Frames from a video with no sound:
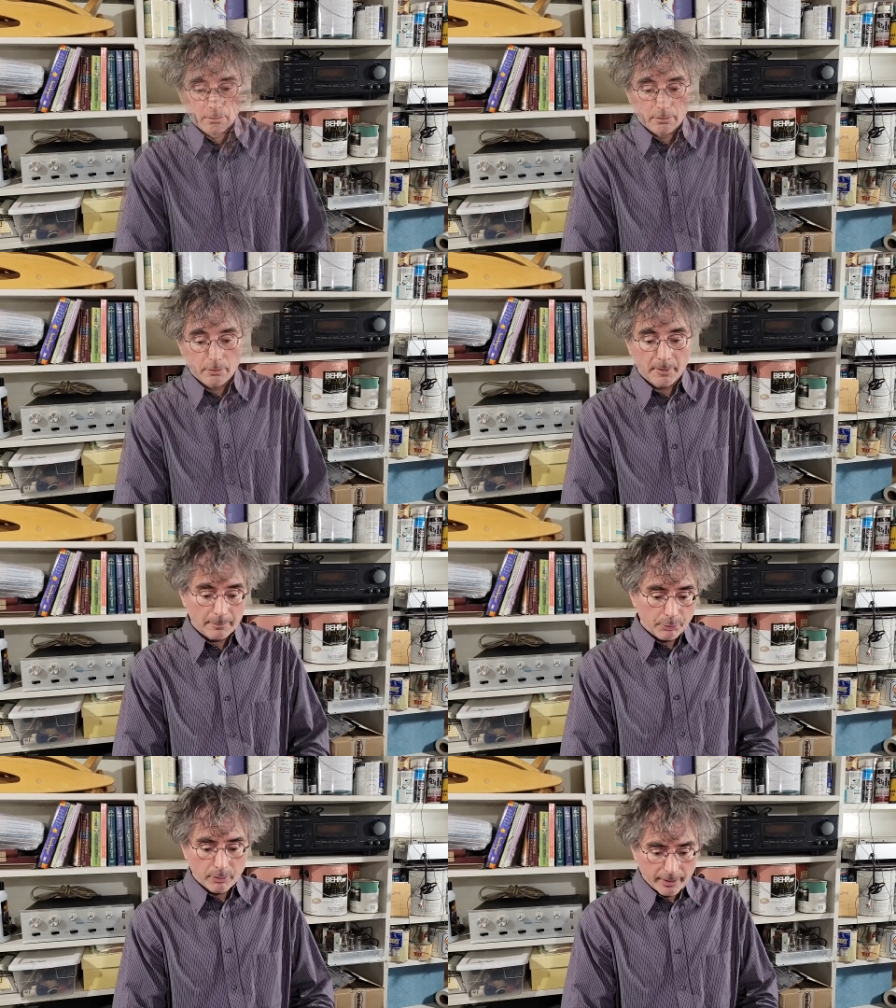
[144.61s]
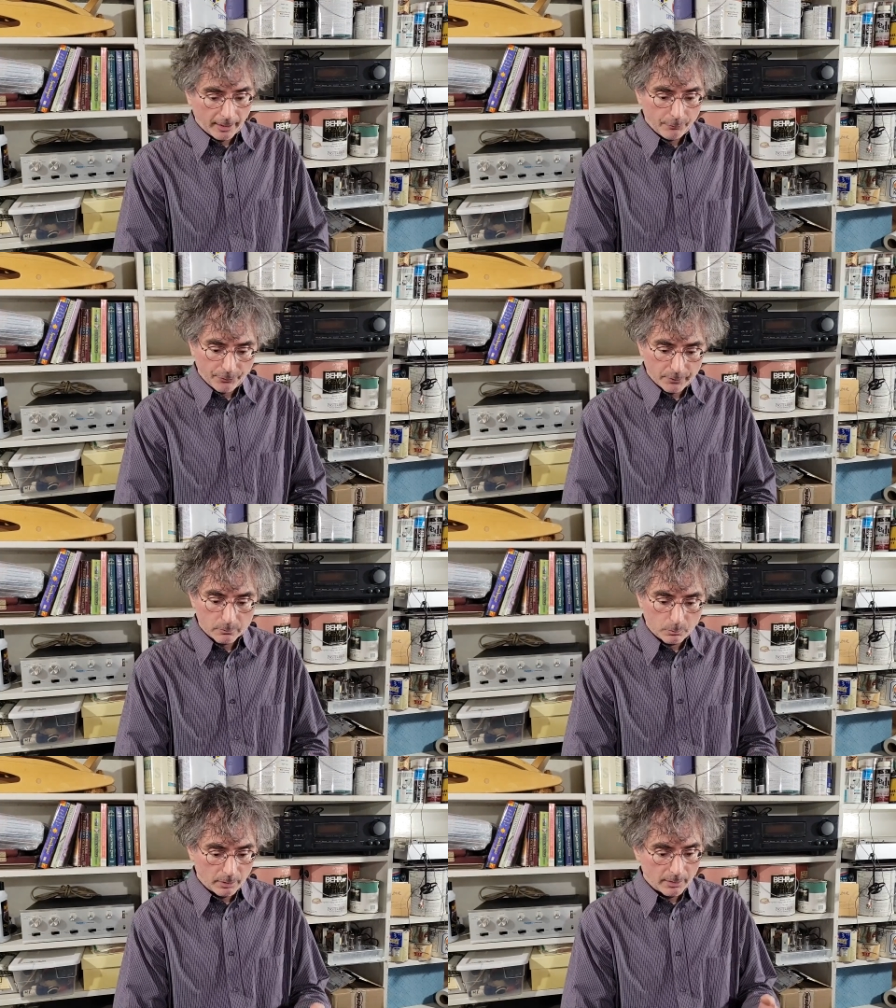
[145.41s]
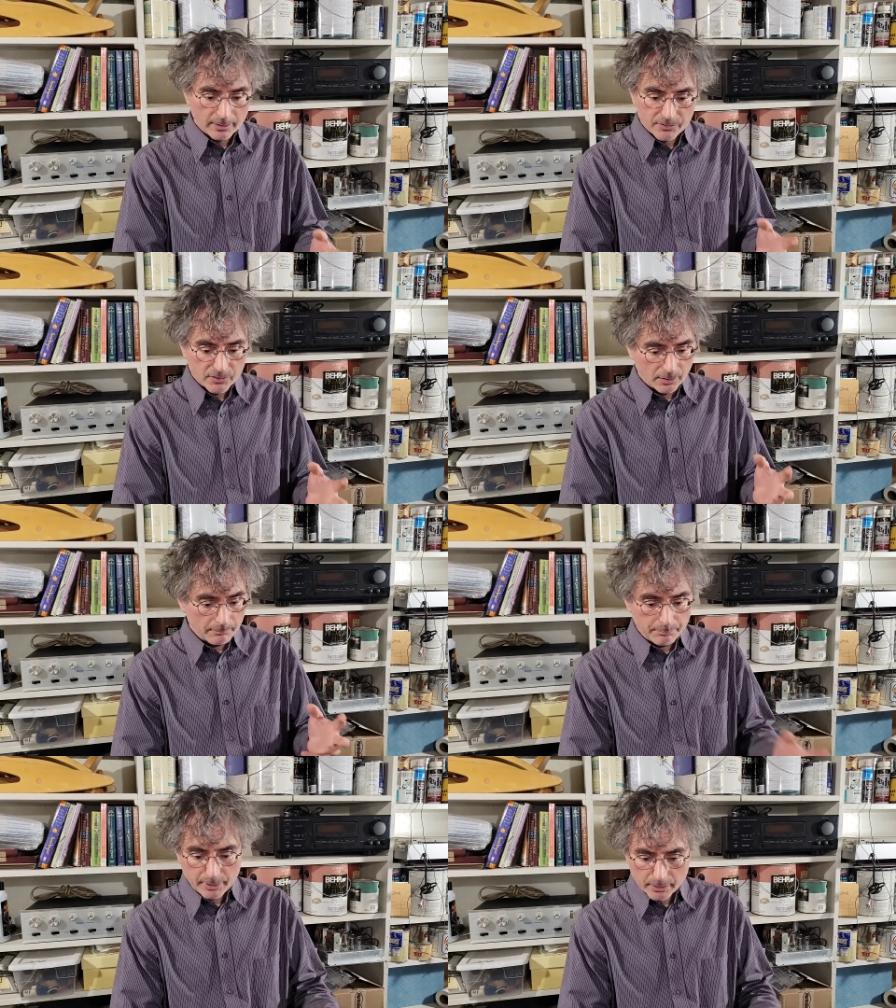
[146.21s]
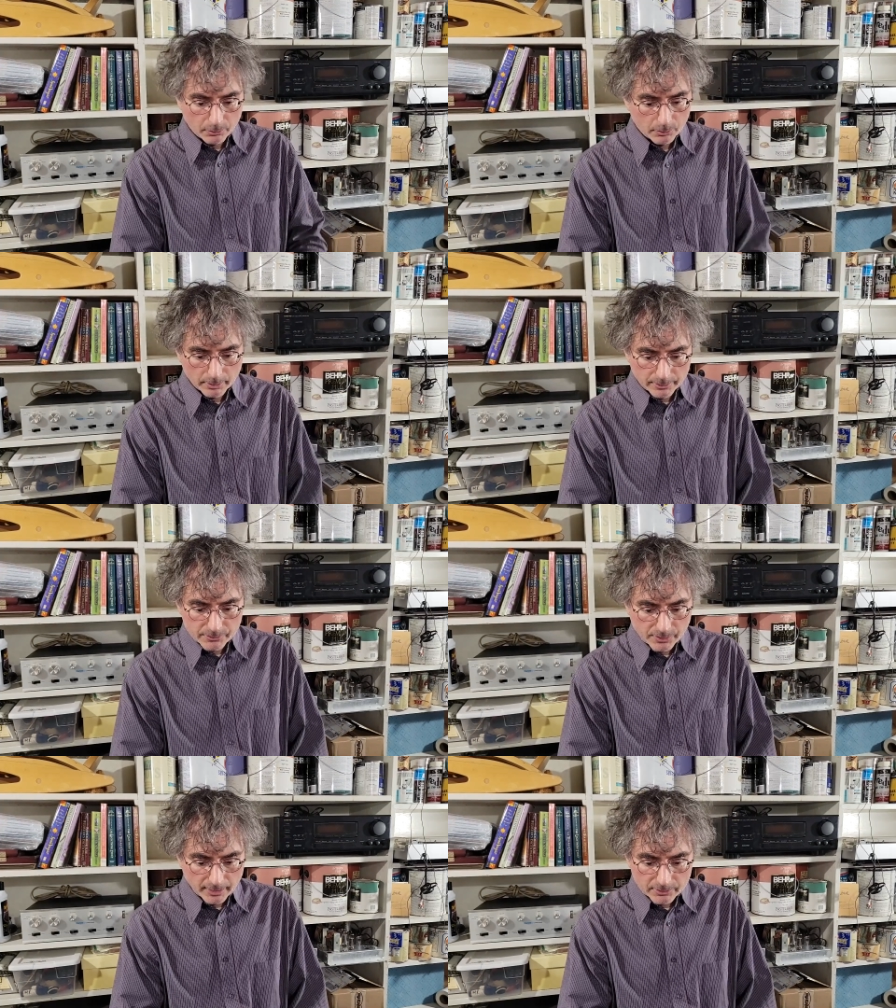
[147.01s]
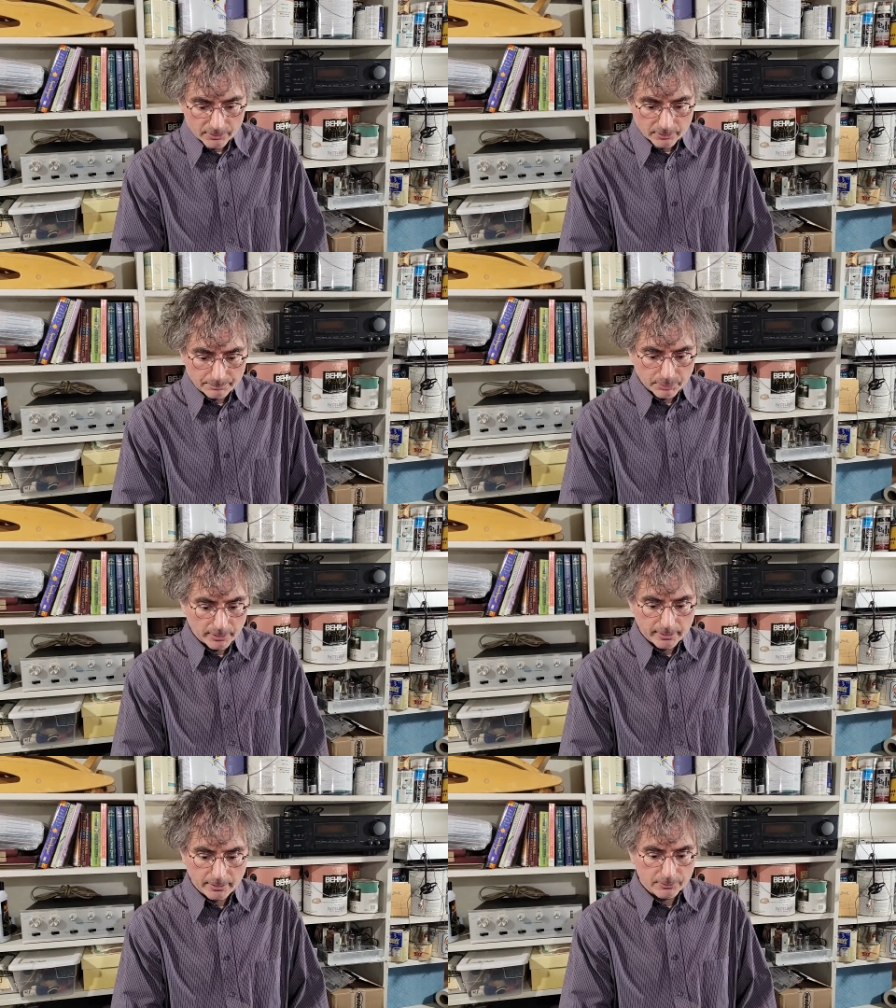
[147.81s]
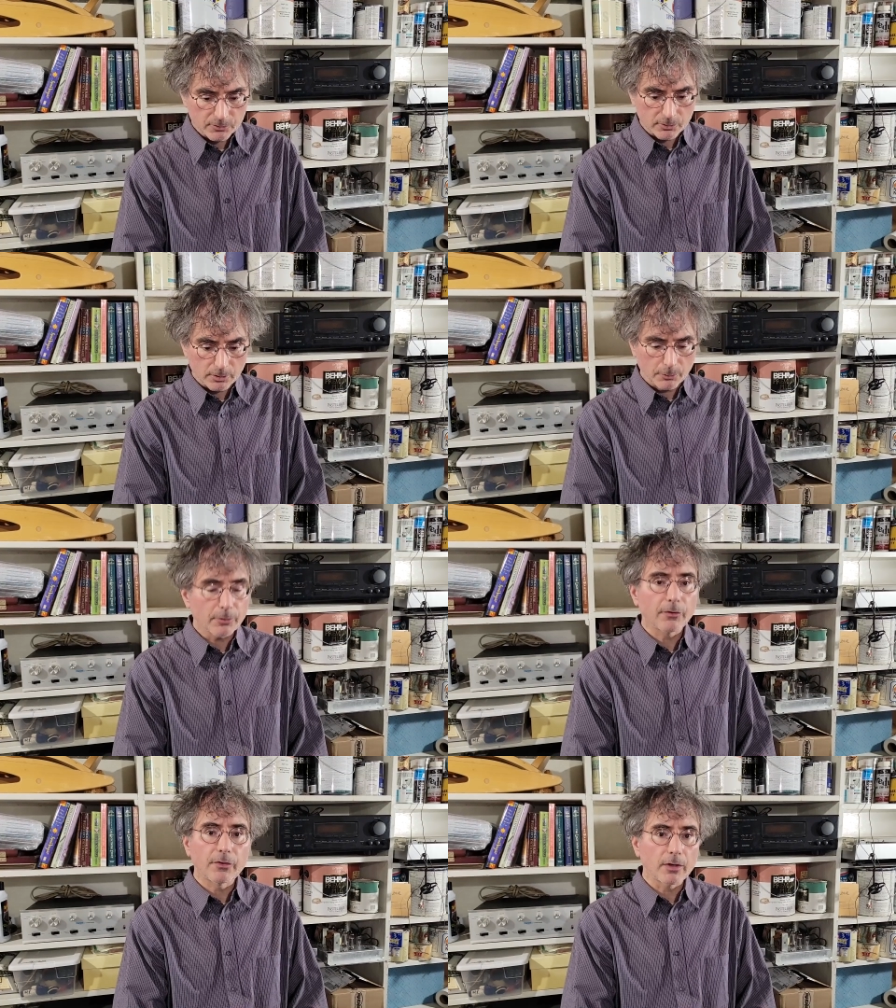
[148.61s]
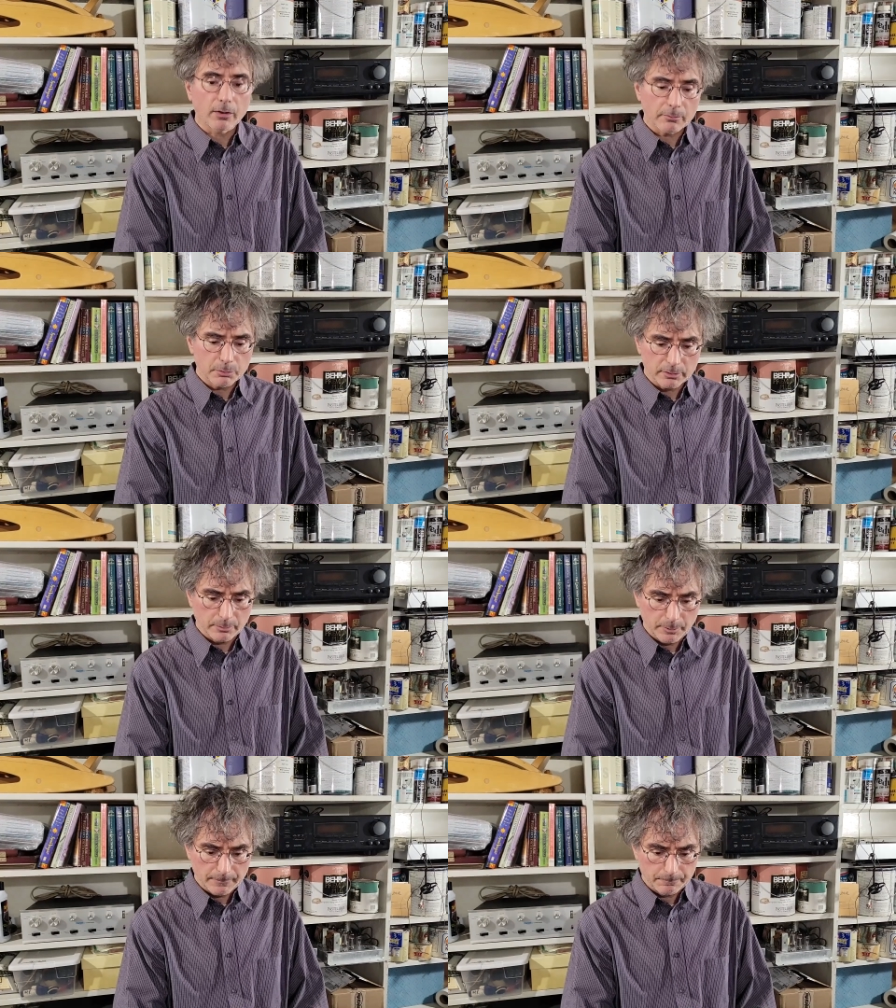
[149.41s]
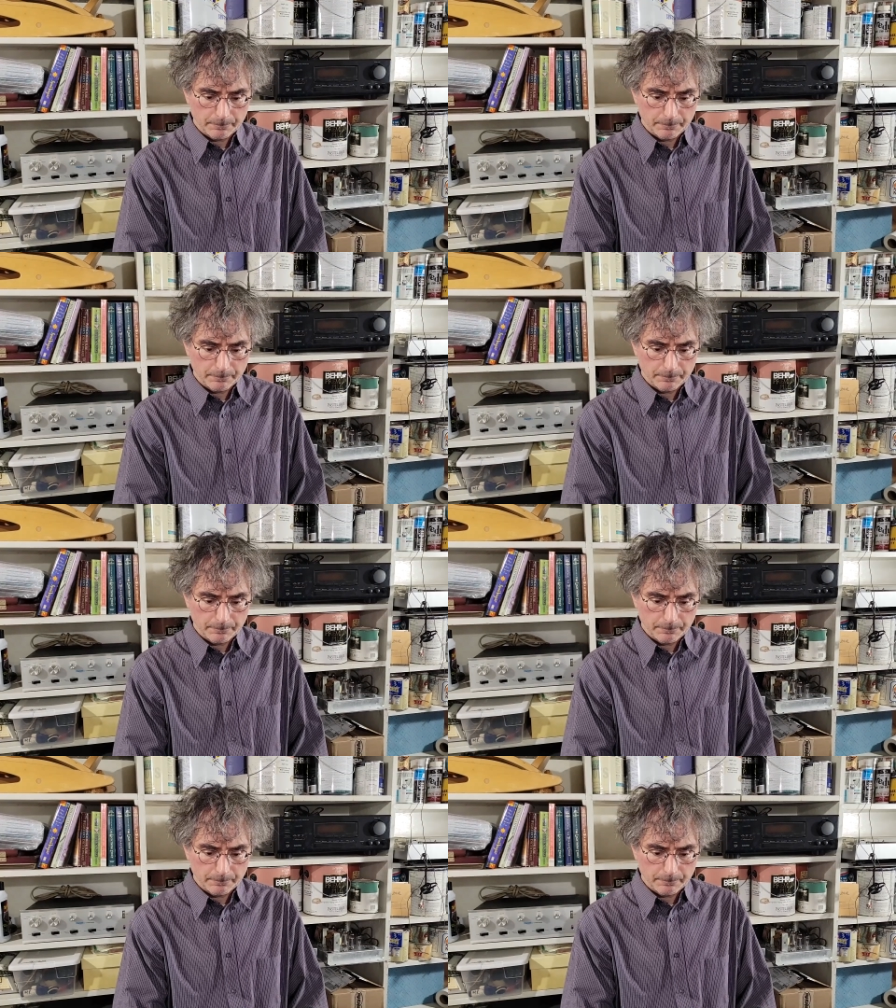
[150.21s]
You might point out that whereas some big organs actually play notes lower than the audible limit,